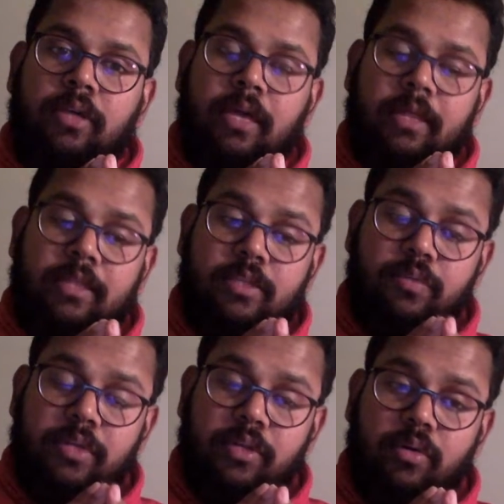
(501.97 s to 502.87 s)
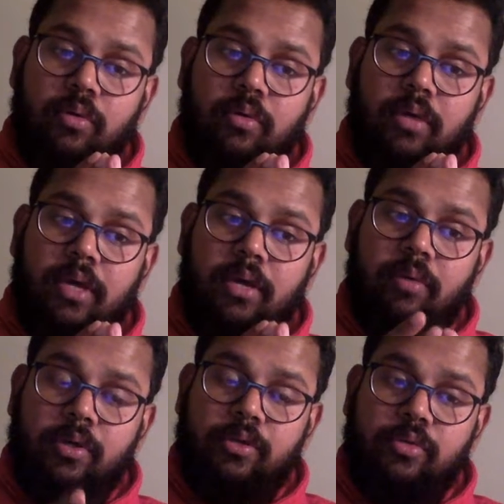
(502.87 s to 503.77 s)
And this video I
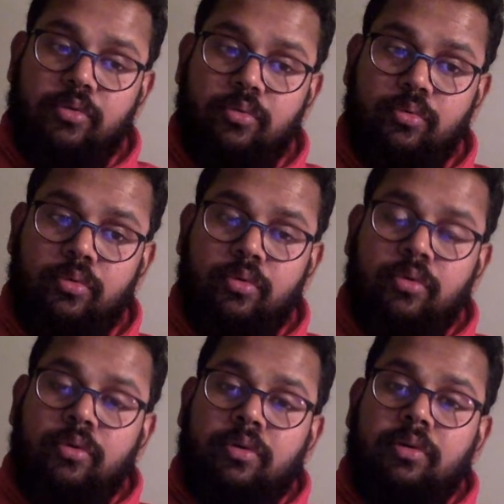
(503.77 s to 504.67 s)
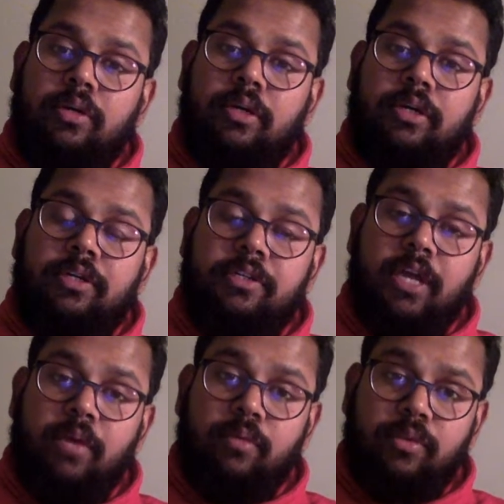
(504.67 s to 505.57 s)
wanted to
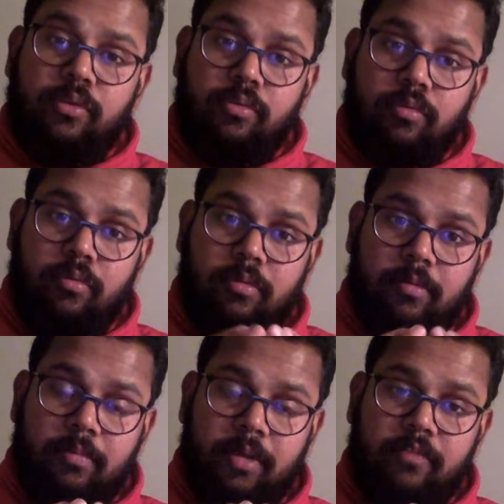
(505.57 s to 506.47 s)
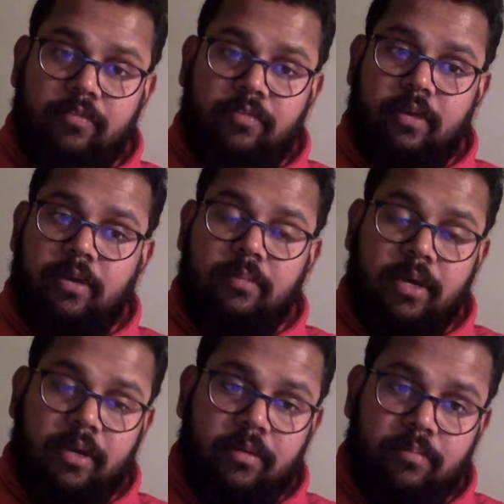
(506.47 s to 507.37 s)
share with you, my
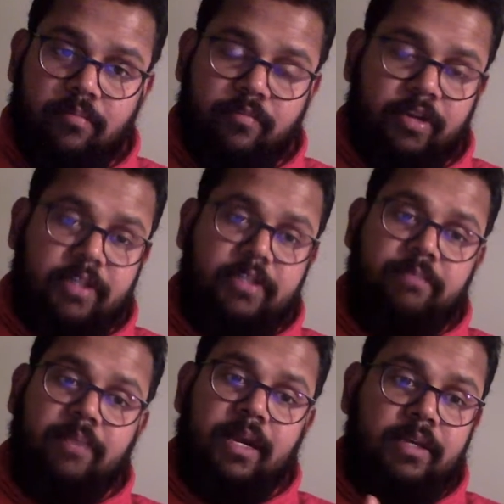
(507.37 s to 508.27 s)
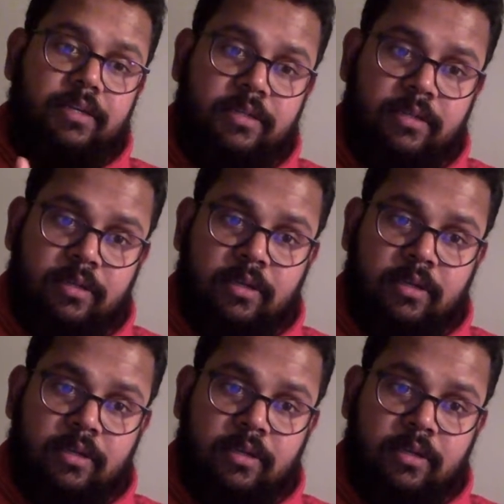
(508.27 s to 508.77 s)
friends in Paris.